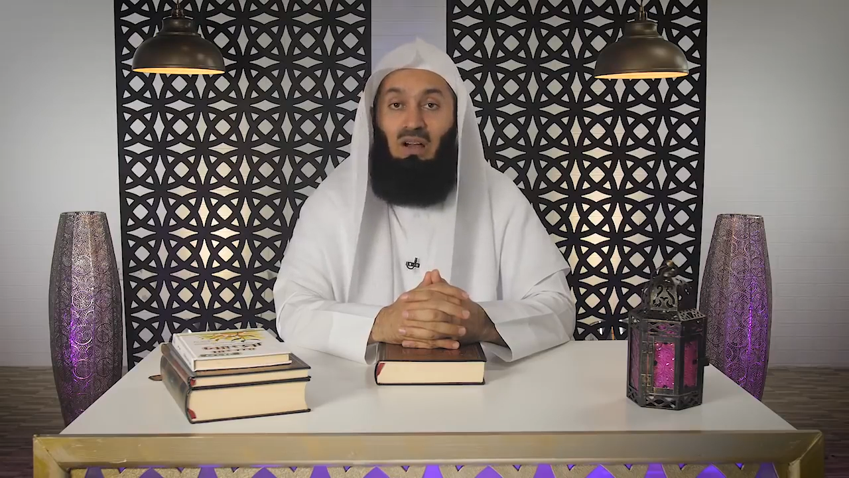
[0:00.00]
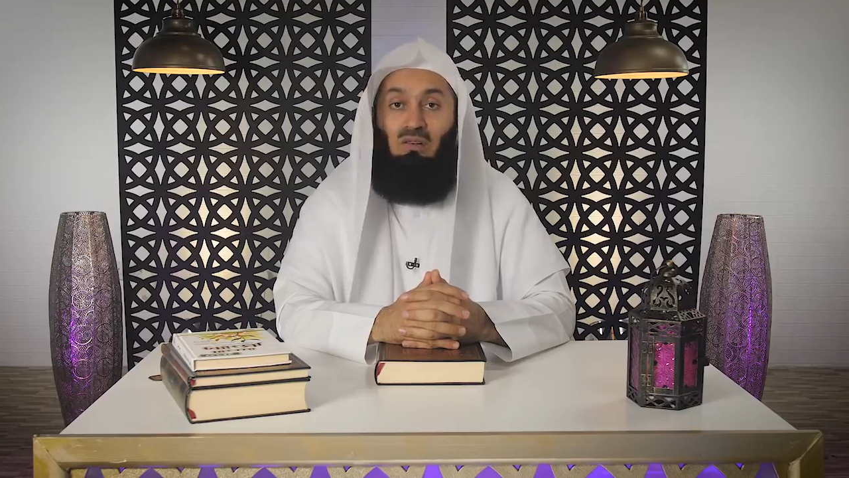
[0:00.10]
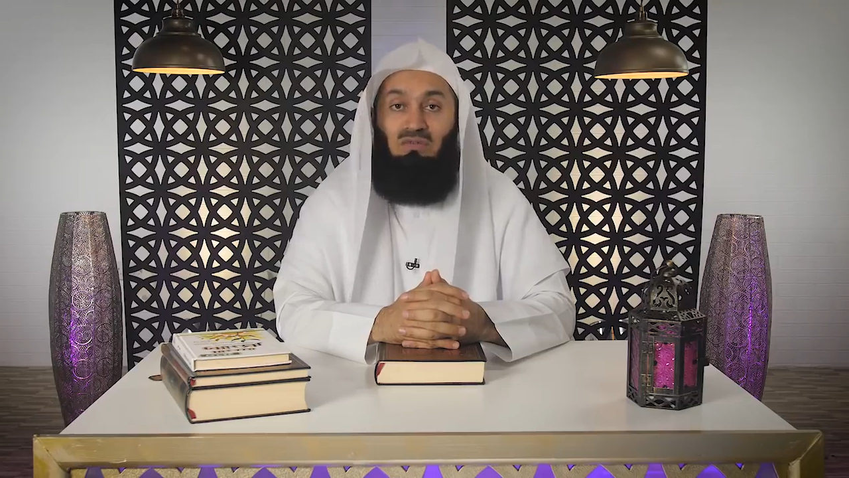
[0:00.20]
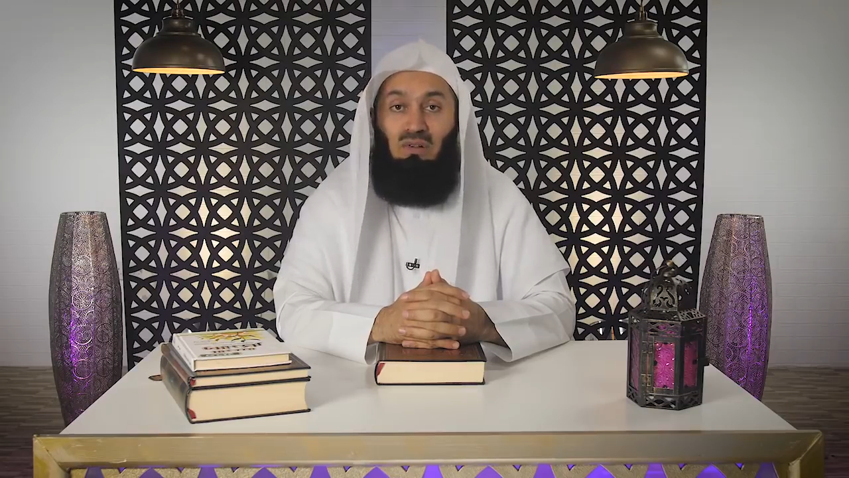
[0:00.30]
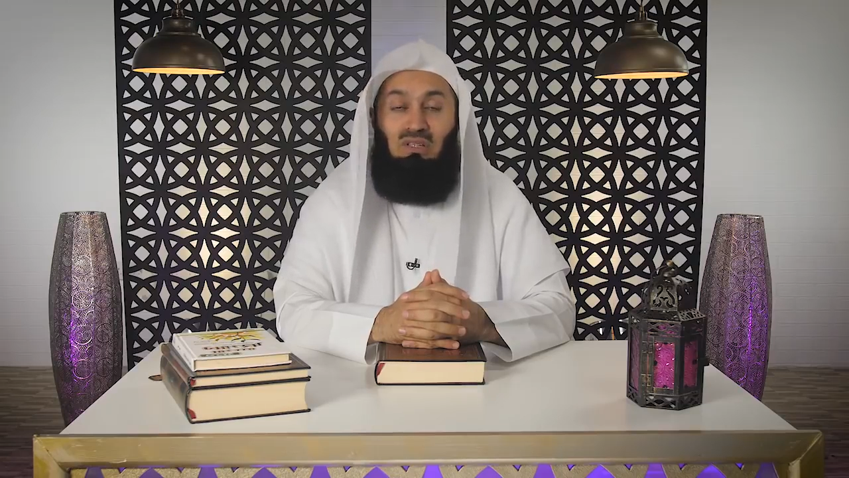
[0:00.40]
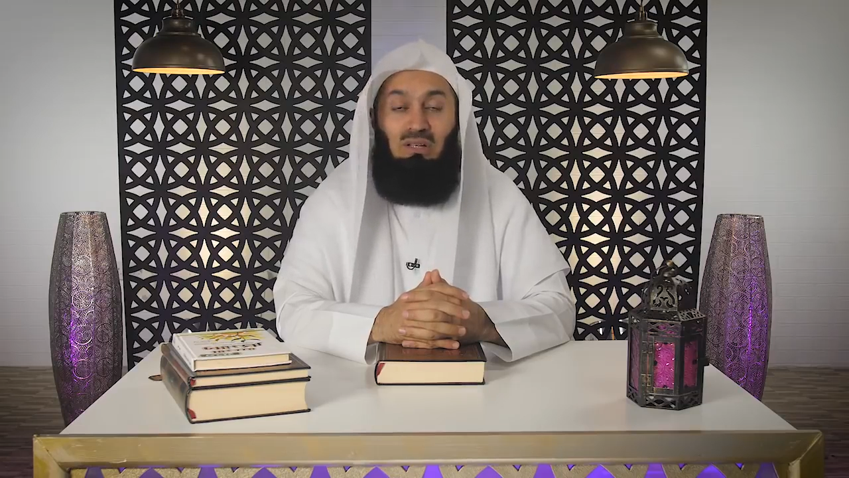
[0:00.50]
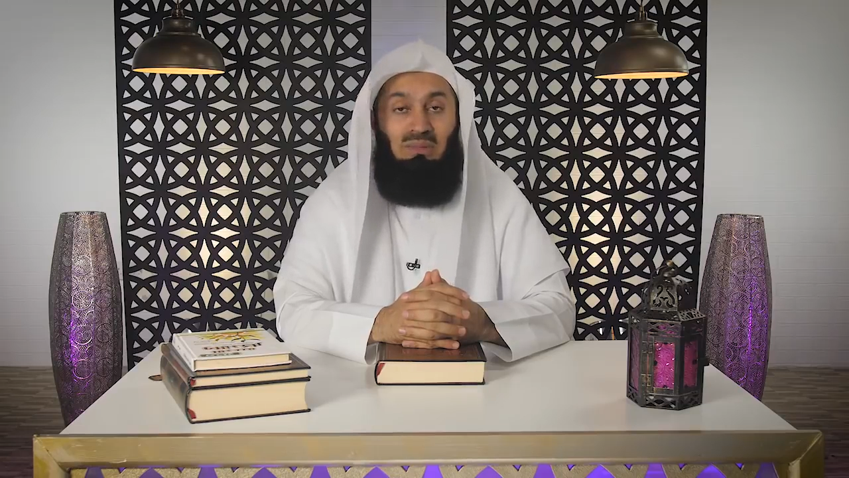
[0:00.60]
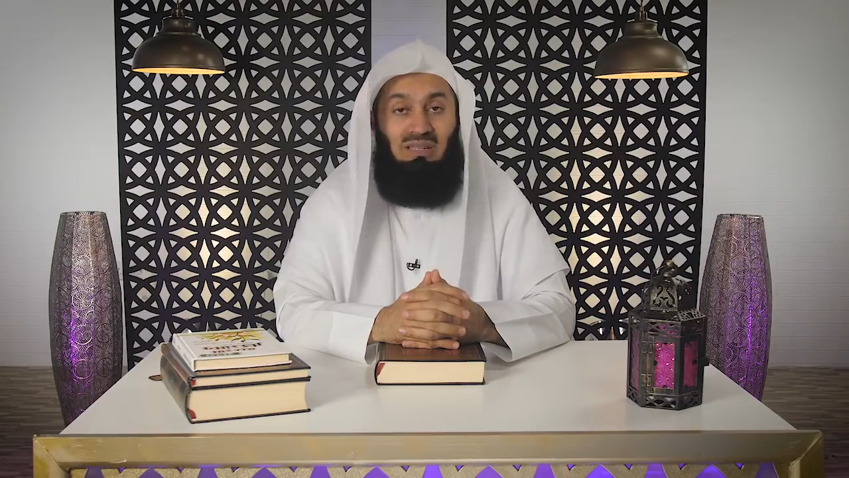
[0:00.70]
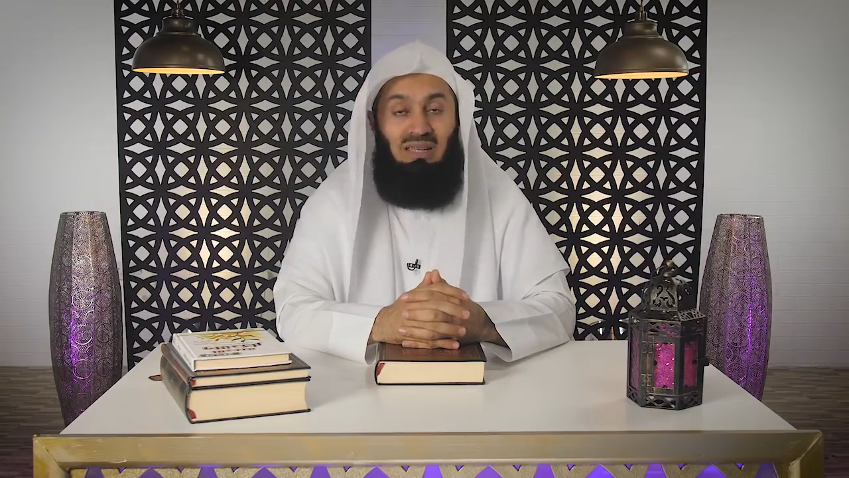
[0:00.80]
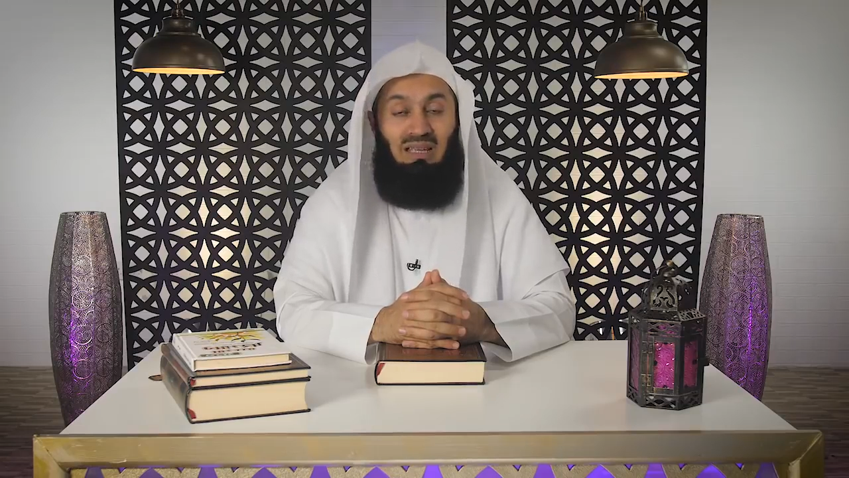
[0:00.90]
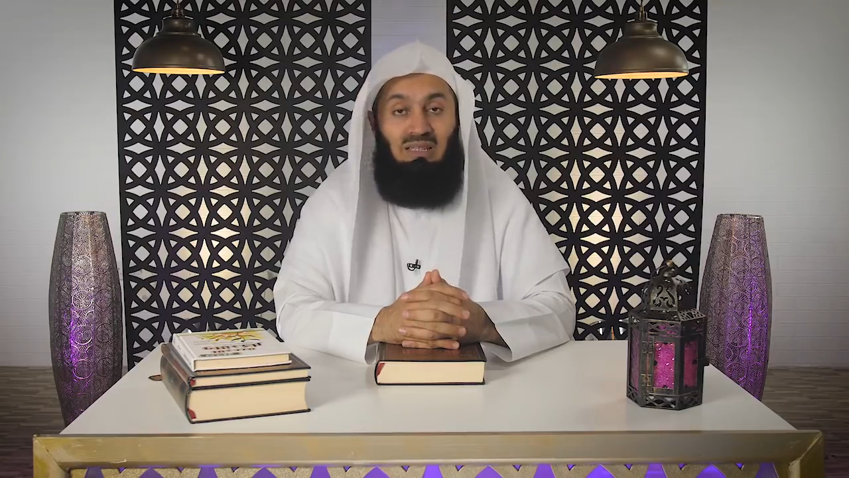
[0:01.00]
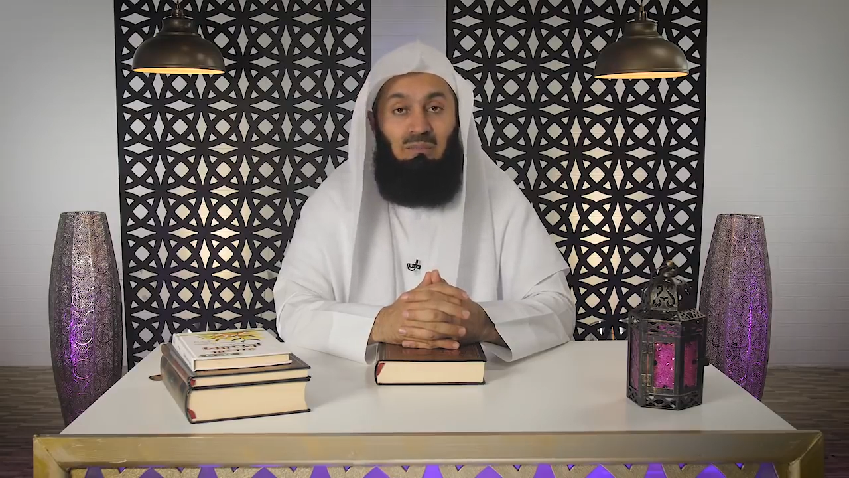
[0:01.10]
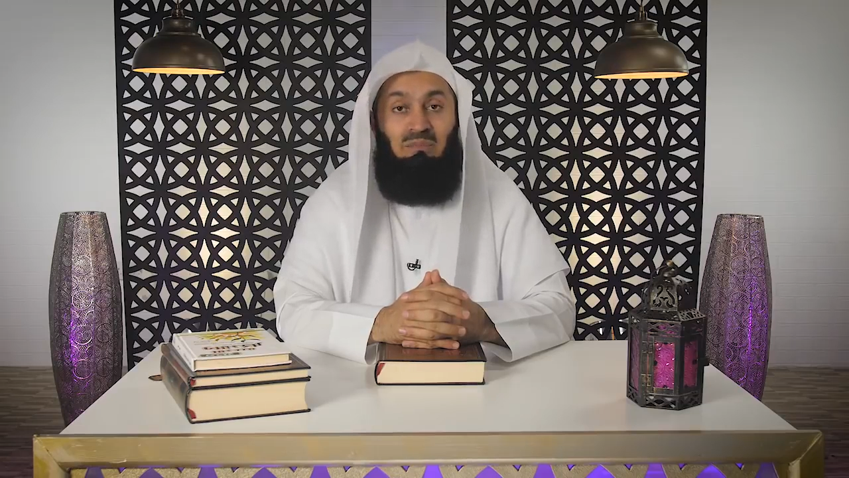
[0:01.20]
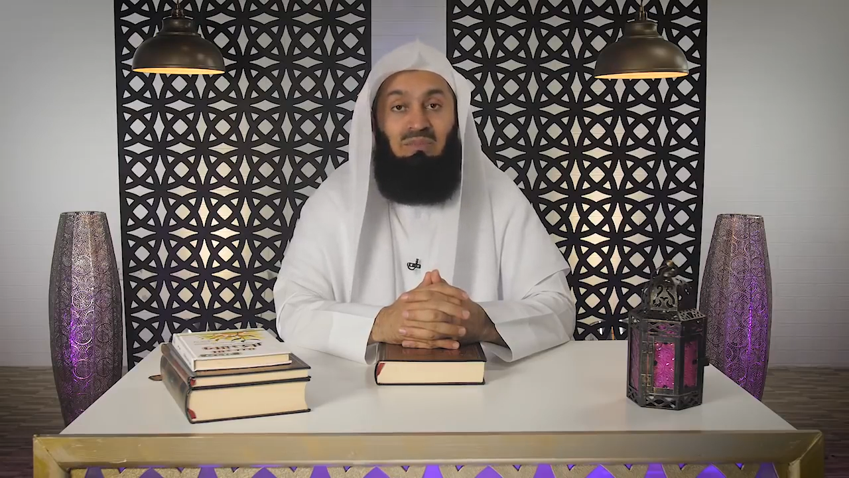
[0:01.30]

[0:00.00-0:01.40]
our faults and mistakes